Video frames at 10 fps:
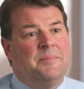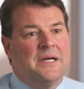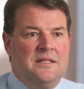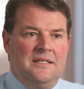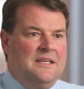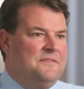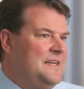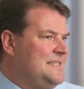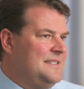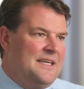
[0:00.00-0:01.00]
but clearly, if
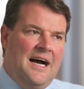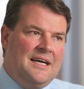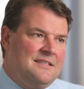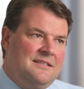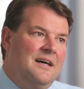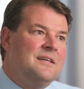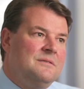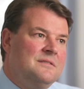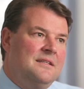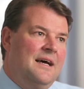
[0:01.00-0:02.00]
there's a darker
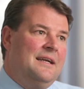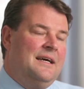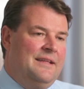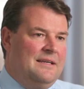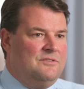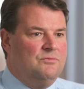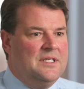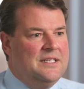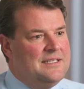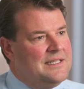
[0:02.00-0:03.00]
cycle to that, and that
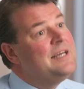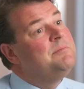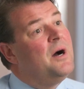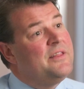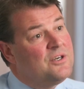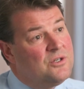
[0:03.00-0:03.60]
really is led by the